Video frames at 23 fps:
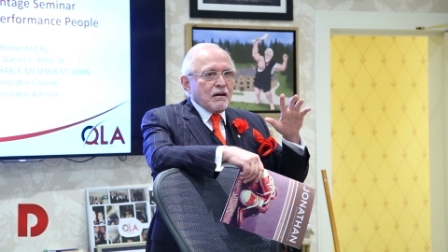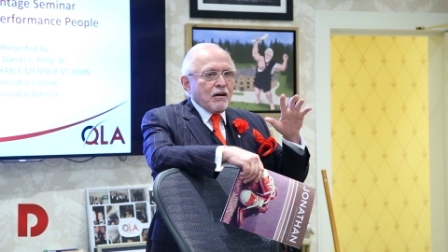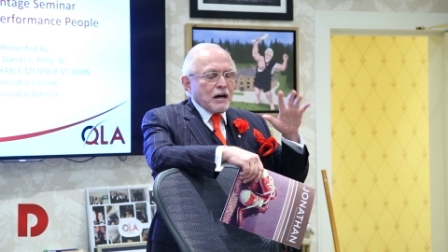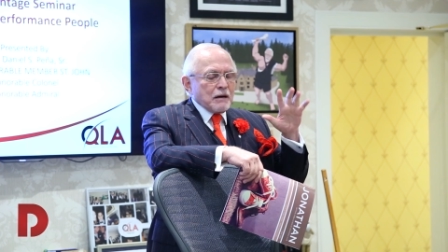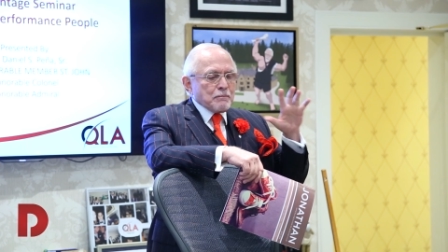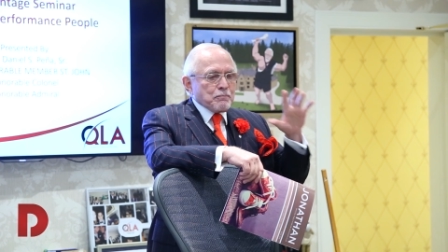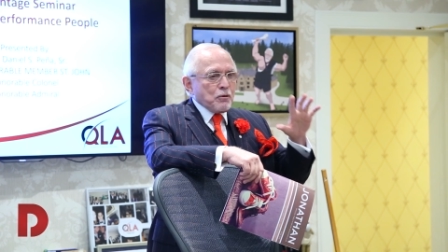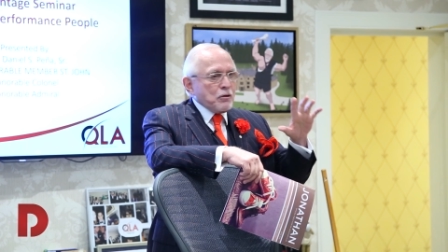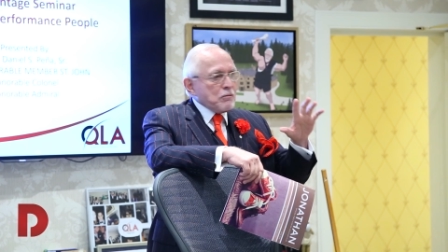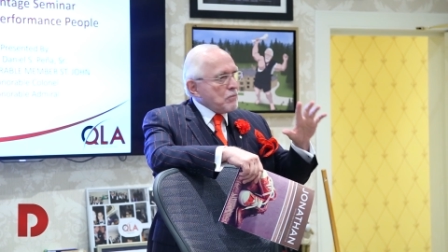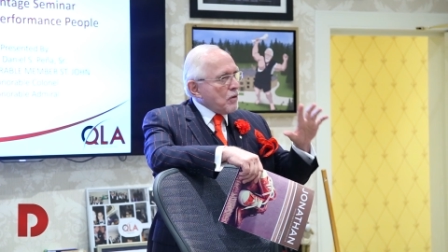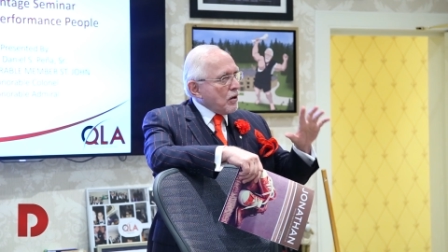
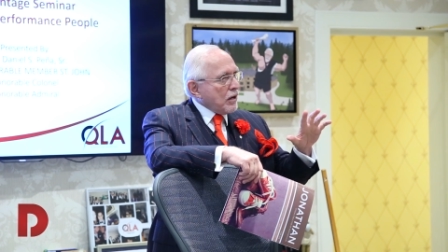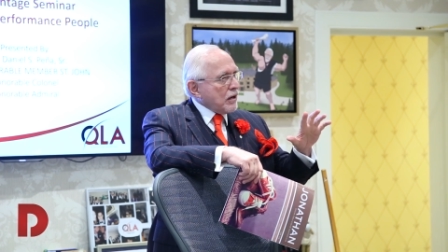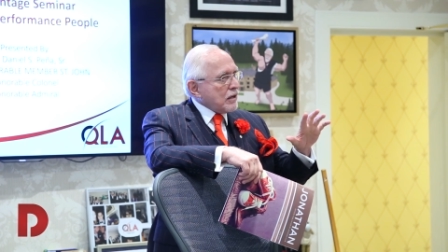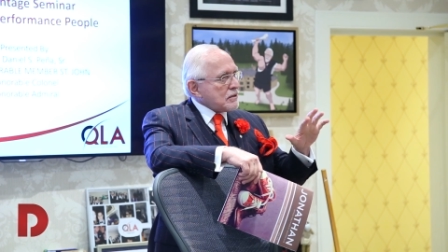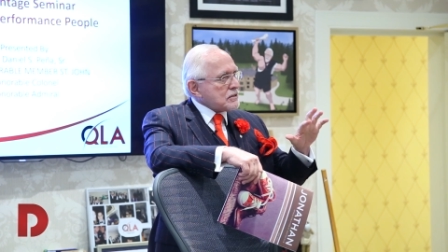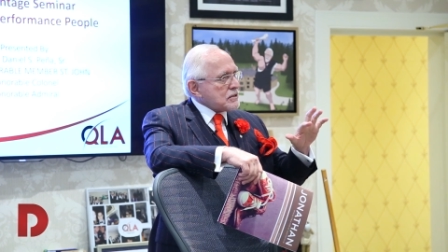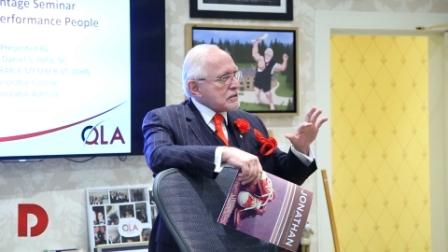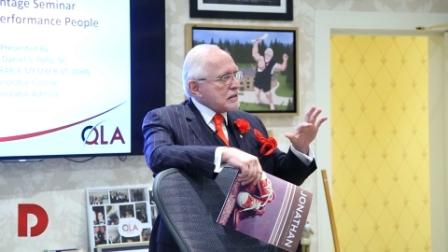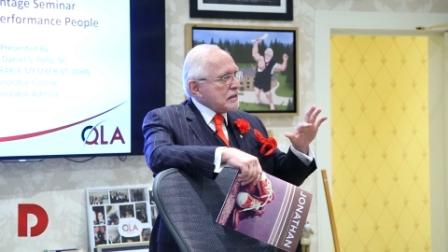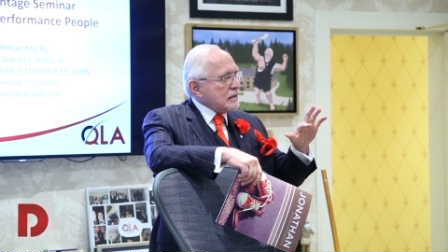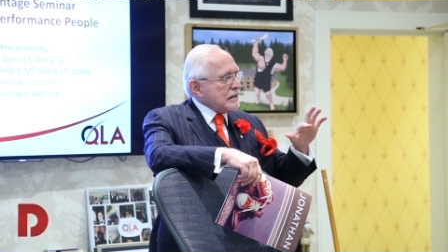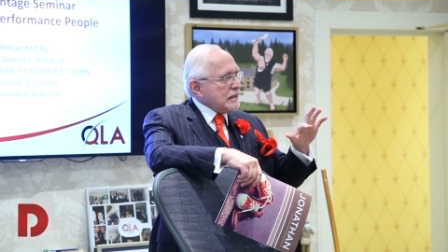Harpo
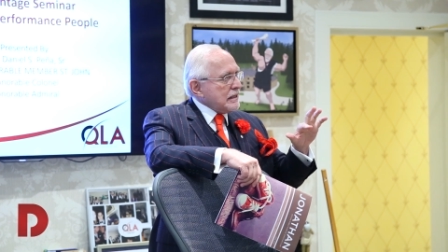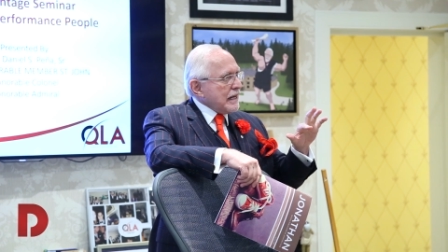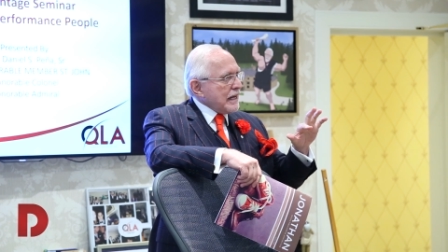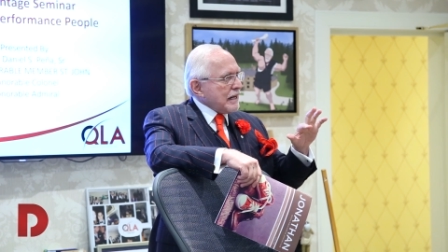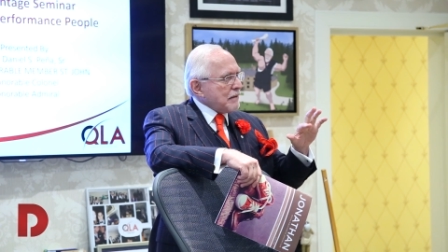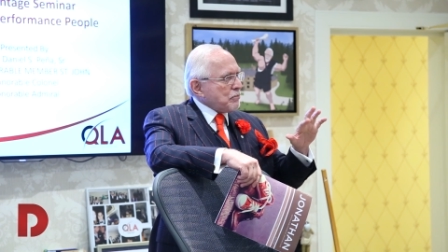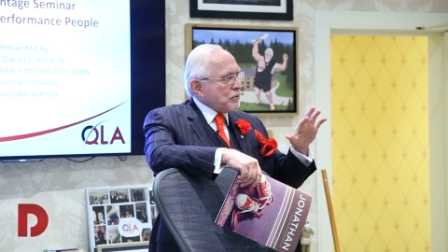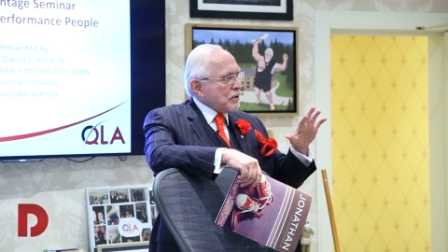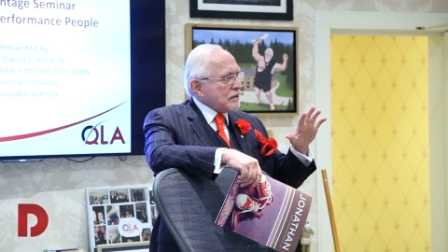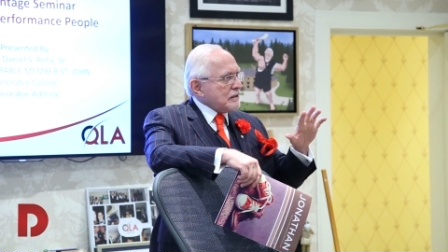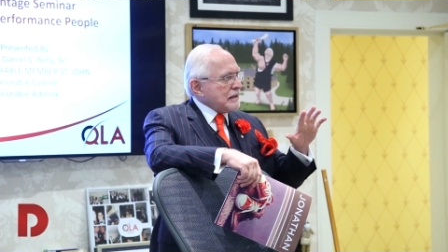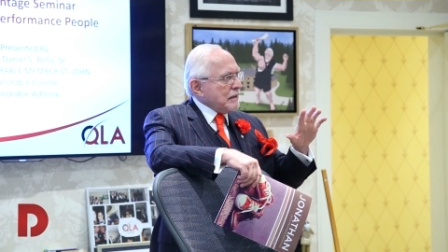Marx, and he had
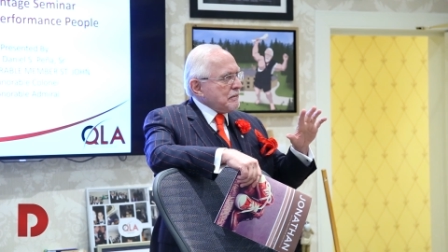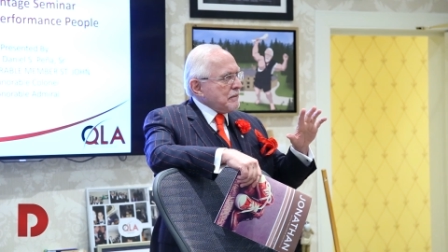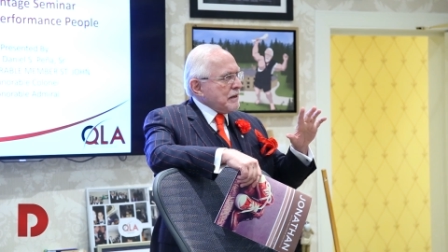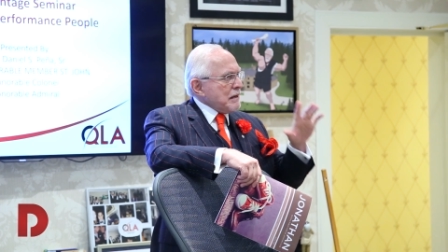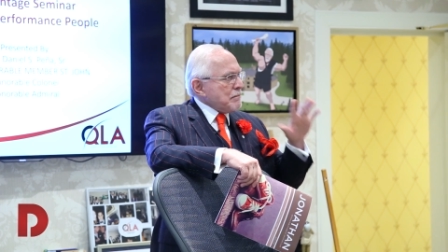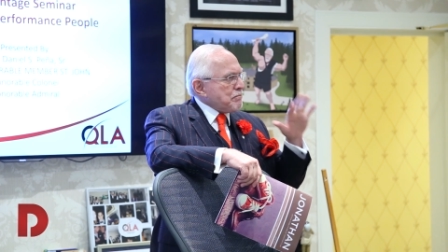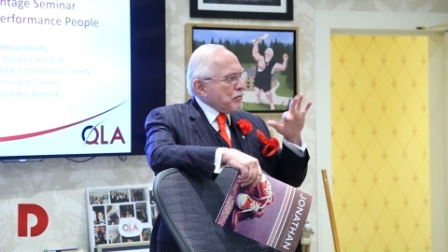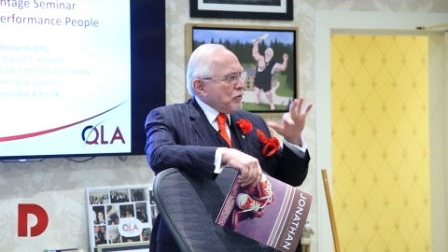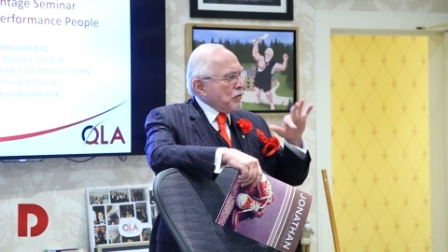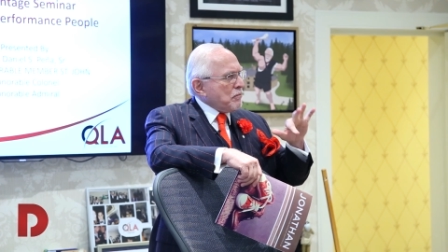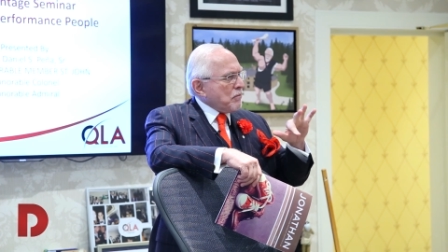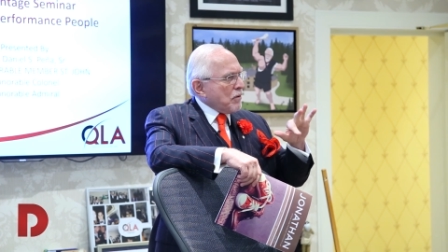a brother named
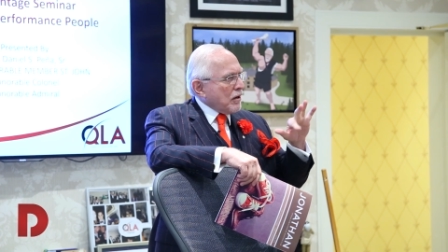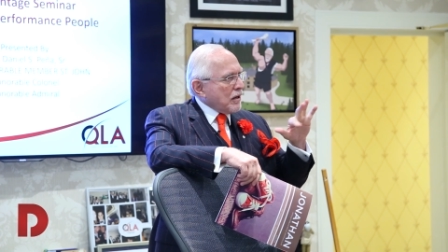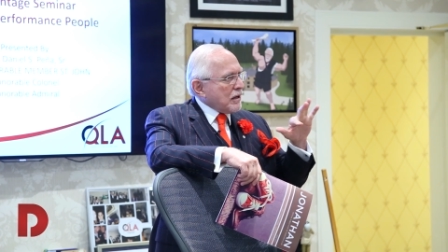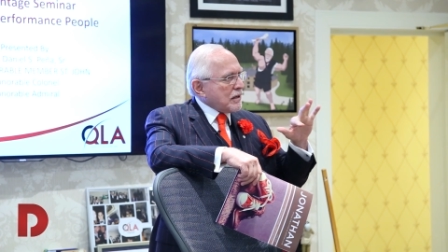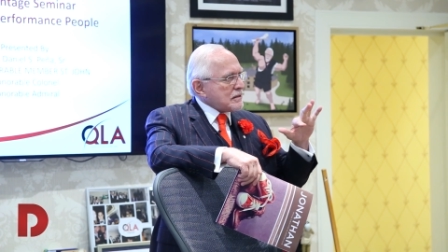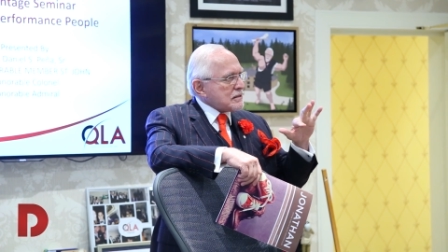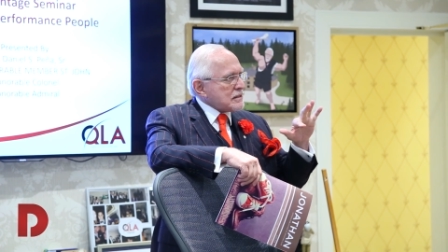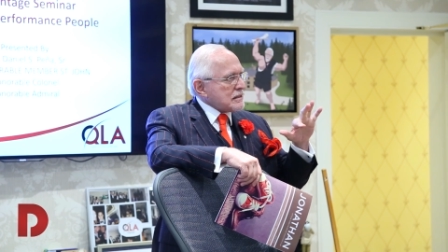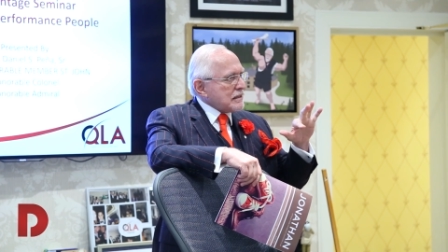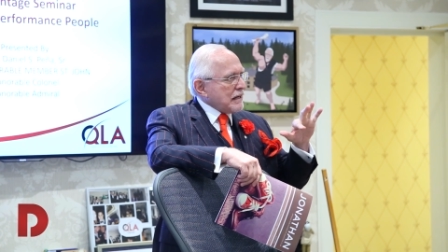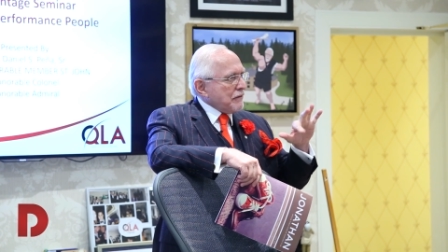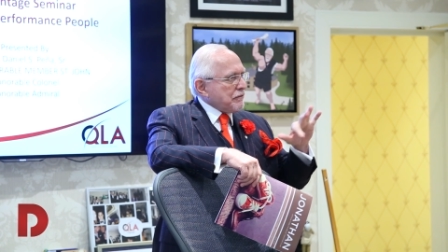Hippo
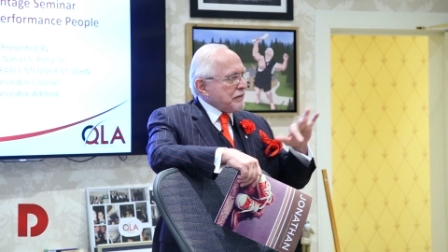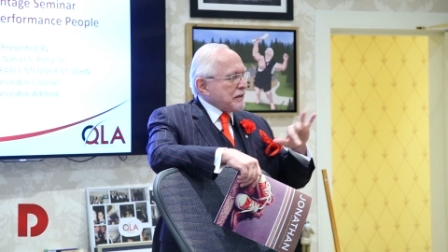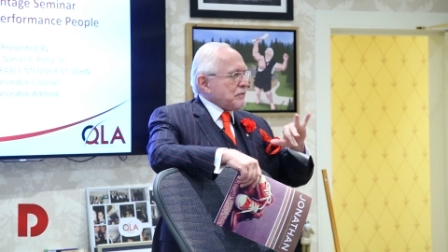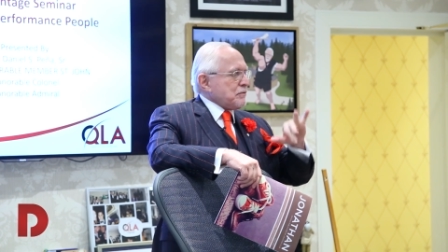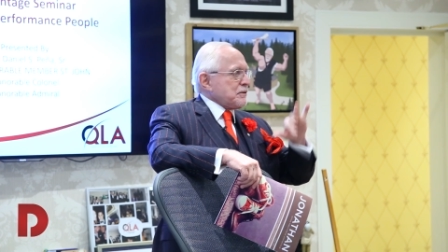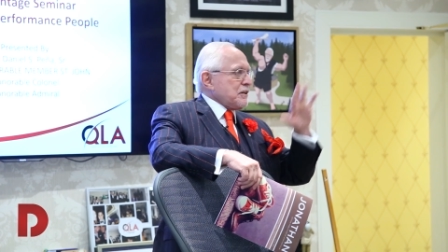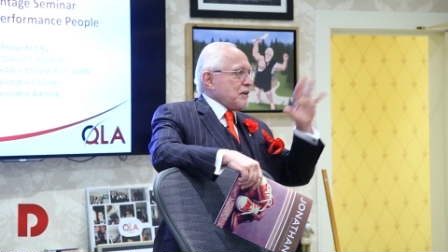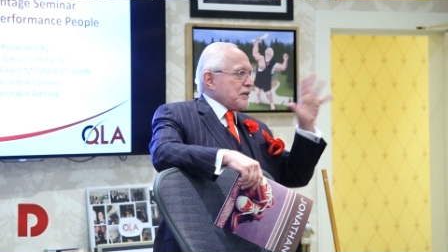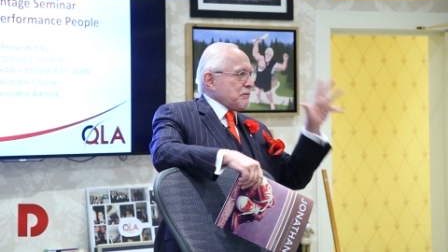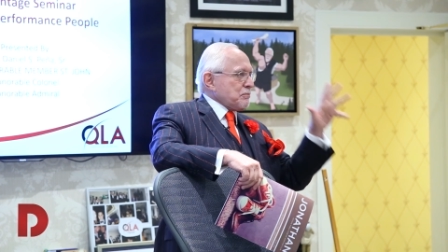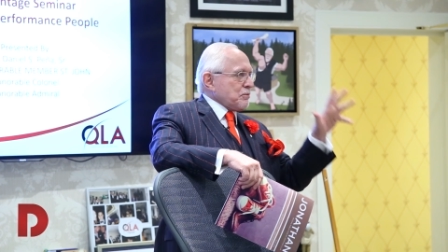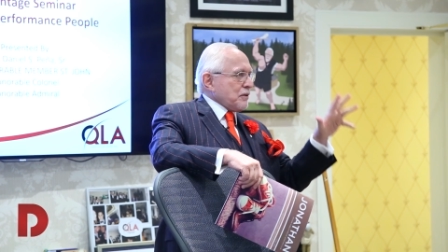Marx, and I forget
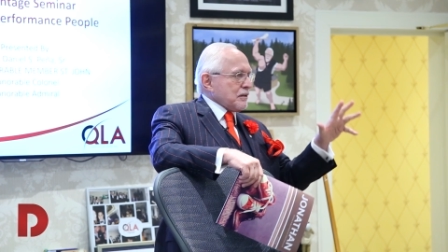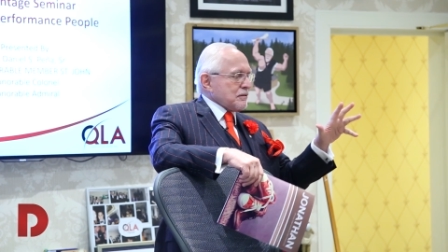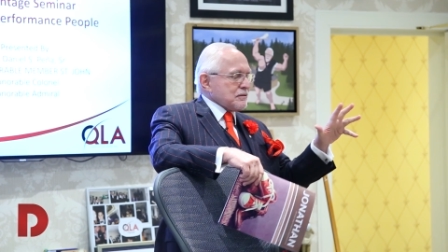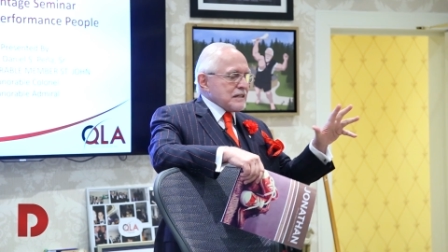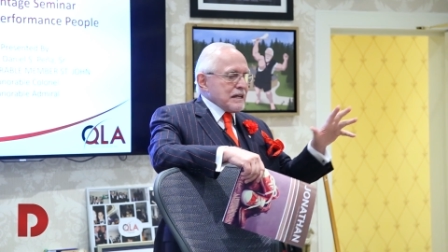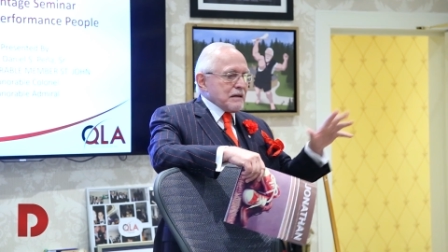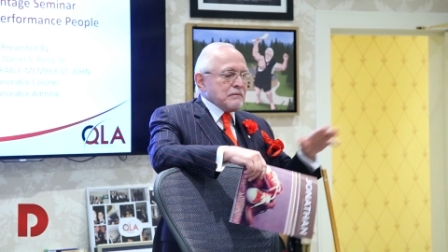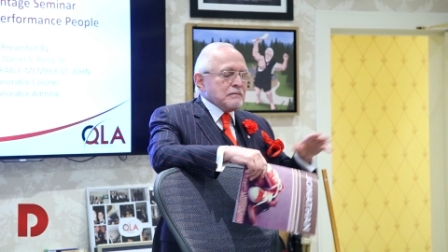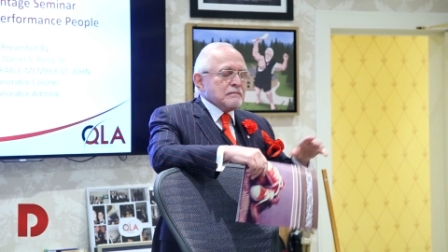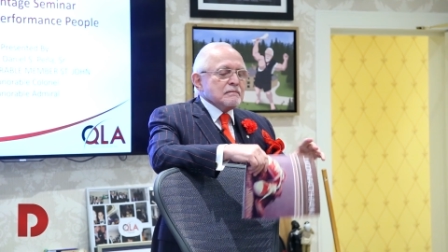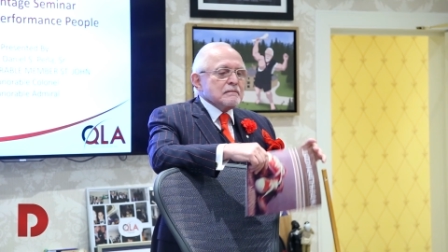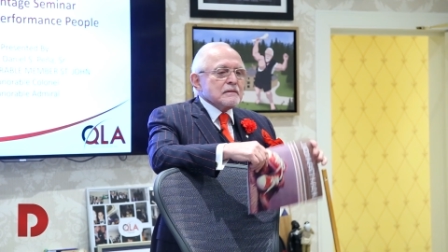what the other brother's
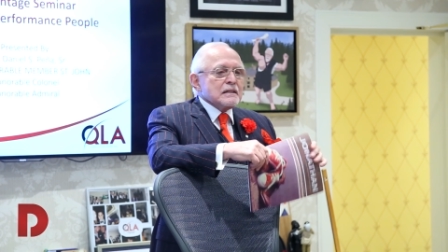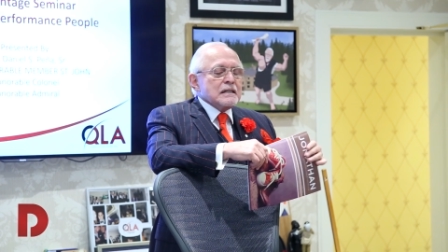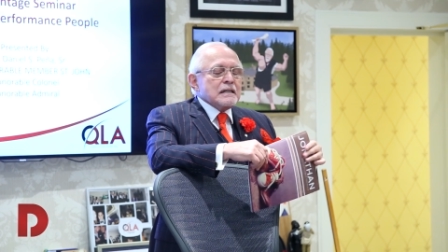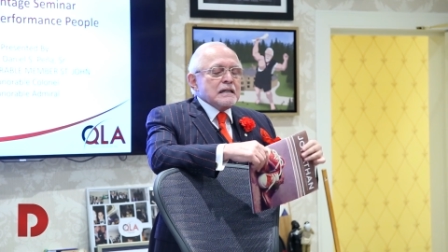name